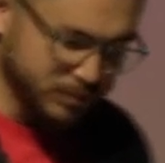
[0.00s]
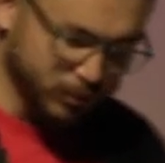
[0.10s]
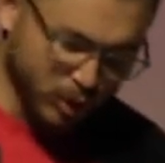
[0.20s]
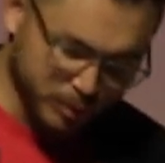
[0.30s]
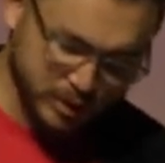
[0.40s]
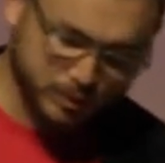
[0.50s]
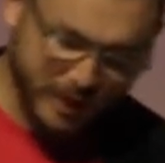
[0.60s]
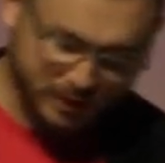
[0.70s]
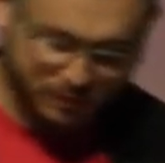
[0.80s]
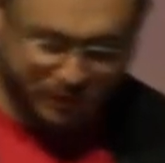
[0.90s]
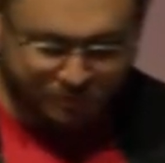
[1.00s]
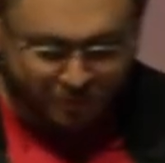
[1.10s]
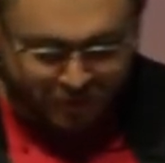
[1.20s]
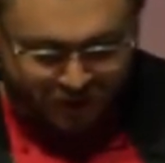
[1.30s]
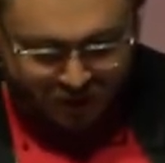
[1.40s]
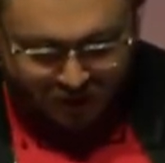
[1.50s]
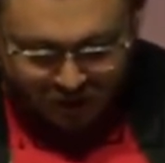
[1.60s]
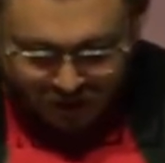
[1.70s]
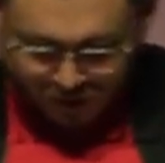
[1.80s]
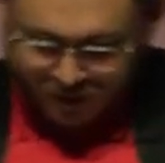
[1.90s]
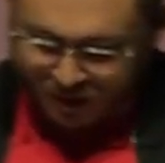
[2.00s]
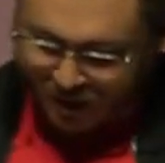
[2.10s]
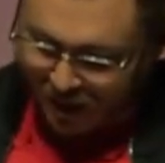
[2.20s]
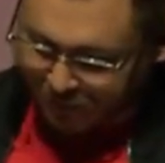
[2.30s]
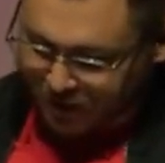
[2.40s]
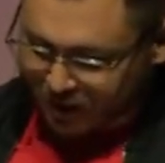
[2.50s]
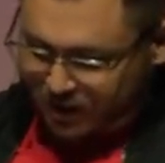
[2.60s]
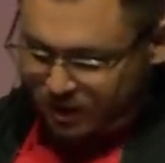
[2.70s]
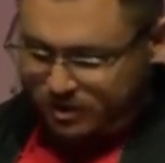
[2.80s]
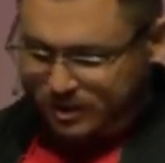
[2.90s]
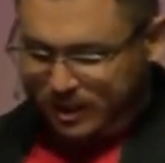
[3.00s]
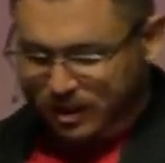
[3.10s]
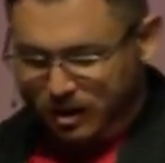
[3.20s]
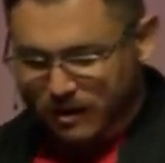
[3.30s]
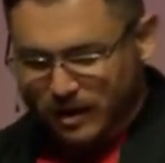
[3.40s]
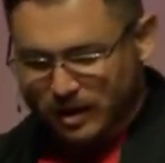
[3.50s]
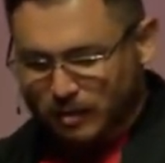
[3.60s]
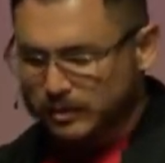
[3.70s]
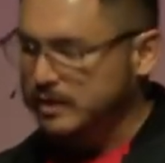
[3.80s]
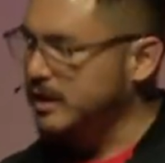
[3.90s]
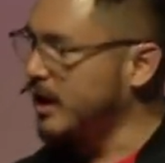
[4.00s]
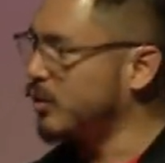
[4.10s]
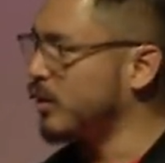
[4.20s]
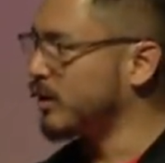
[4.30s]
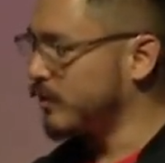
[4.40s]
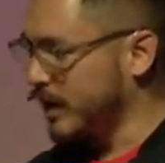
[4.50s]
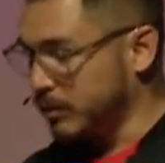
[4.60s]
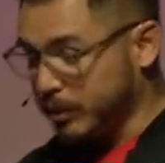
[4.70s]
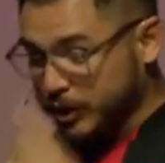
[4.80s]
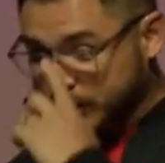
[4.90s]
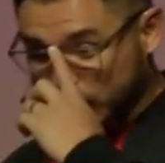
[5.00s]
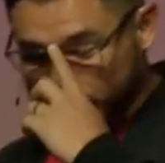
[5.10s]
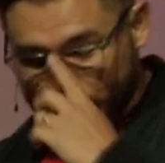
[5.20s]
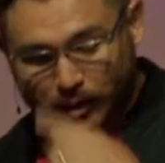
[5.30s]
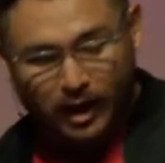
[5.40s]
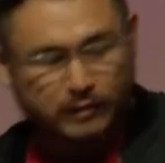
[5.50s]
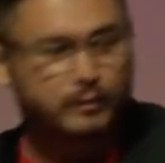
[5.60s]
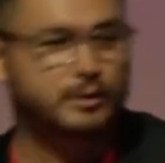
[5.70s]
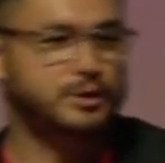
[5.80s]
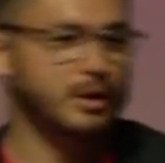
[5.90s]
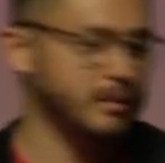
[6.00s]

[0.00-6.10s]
more perspective here. You did that, and then you said, all right, I'm going to take one random person, I'm going to blindfold you,